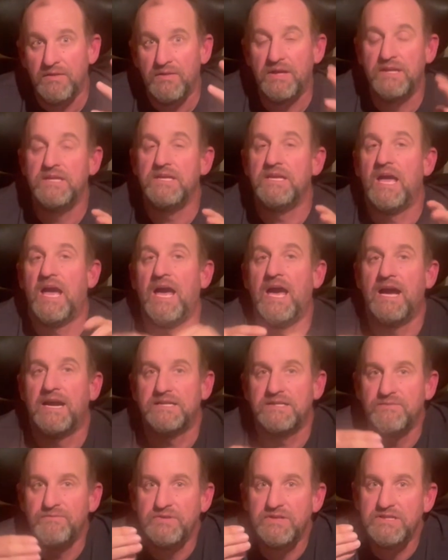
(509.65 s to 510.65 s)
That he
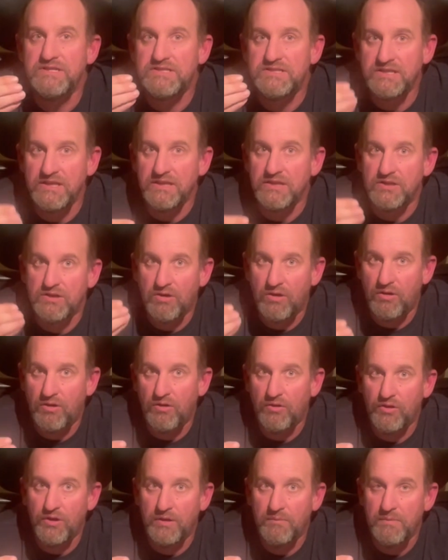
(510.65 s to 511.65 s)
actively did
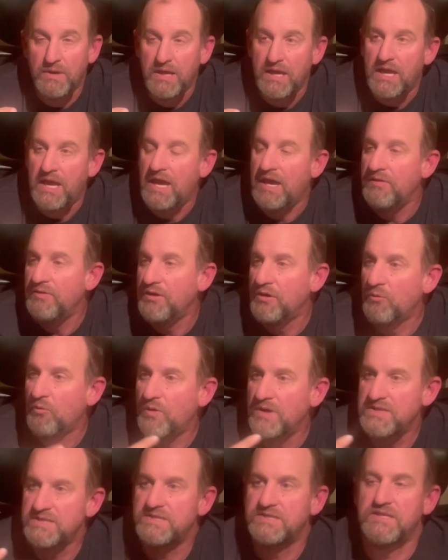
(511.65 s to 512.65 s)
call them, and there
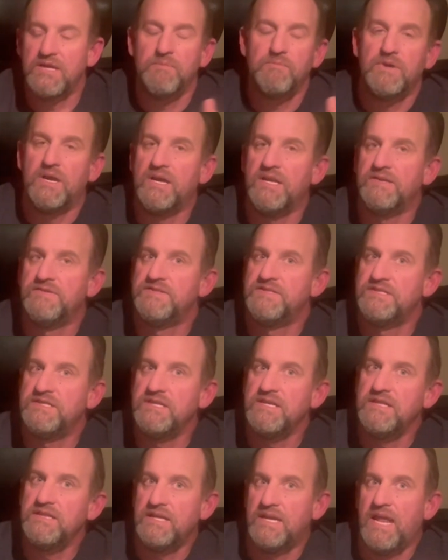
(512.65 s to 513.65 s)
was some kind of
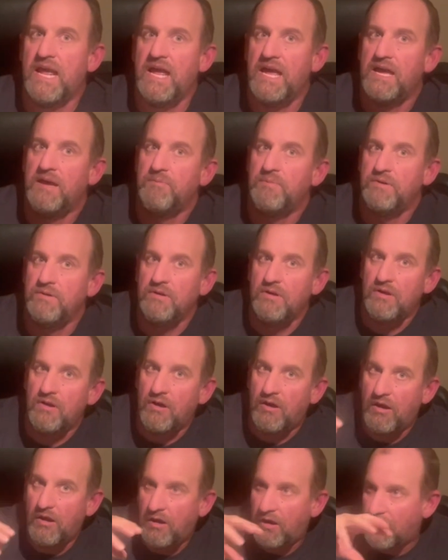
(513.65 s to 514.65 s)
scene that happened
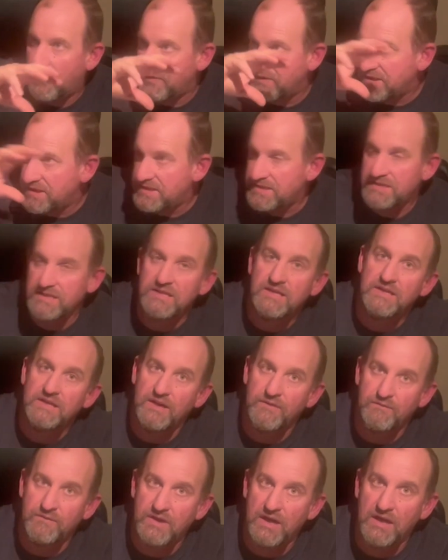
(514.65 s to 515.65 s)
on the Sea
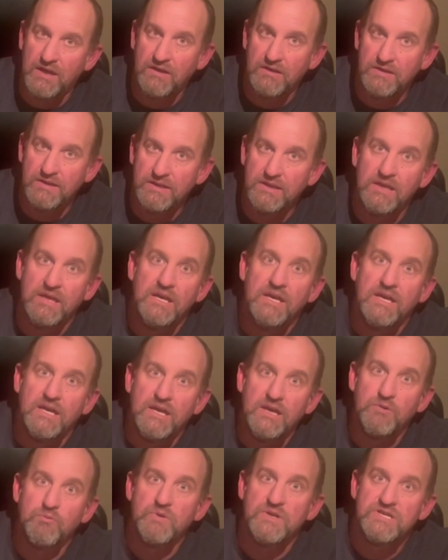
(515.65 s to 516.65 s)
of Galilee
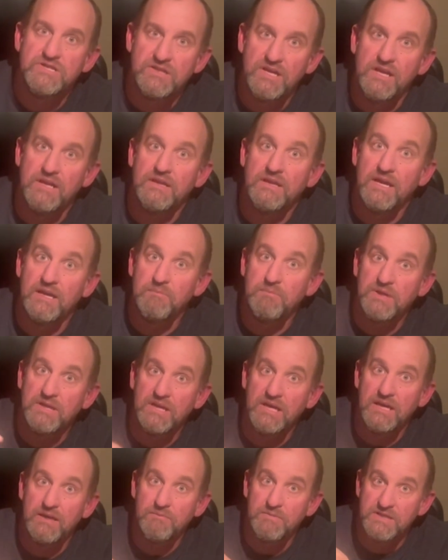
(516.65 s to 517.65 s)
in which they then
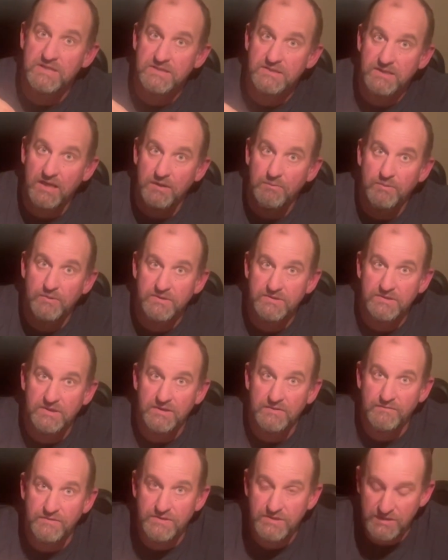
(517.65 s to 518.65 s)
became disciples
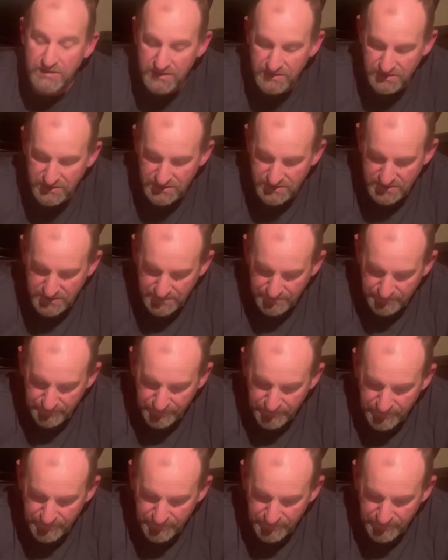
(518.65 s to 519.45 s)
of Jesus.